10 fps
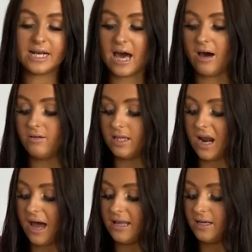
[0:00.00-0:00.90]
now, the
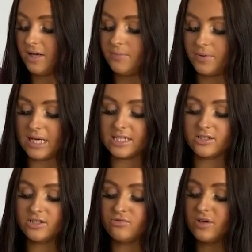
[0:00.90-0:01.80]
lilac, but it's
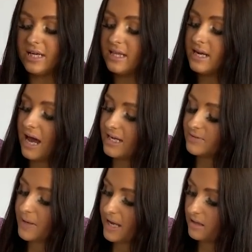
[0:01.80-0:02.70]
this really nice
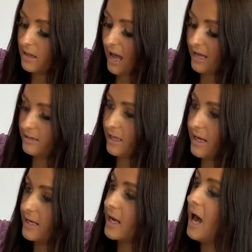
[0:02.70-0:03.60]
pale
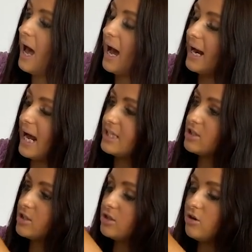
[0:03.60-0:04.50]
lilac, and I
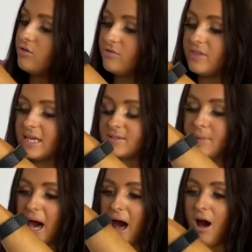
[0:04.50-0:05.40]
just love this
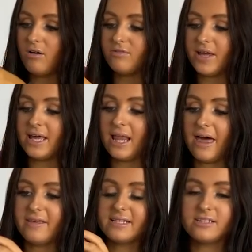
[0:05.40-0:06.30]
part of it.
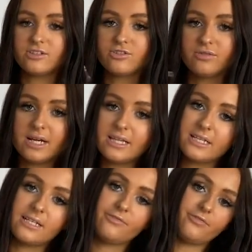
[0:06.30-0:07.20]
Like, this is just really
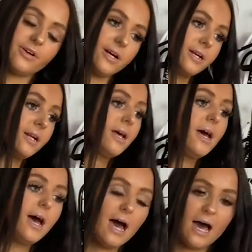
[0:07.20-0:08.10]
different,
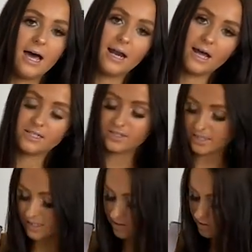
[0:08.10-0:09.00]
and I just
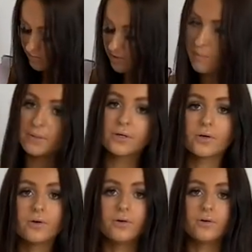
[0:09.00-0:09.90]
think it looks proper
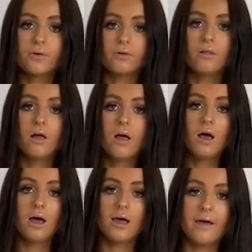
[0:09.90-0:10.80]
cool.
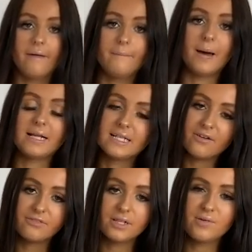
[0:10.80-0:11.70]
I
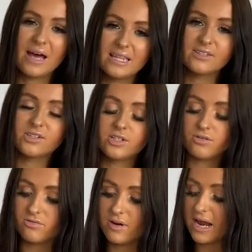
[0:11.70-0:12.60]
definitely wear this to
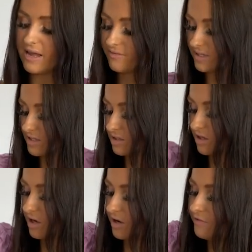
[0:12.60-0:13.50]
a rave and
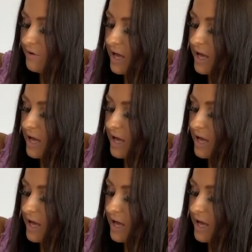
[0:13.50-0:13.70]
stuff.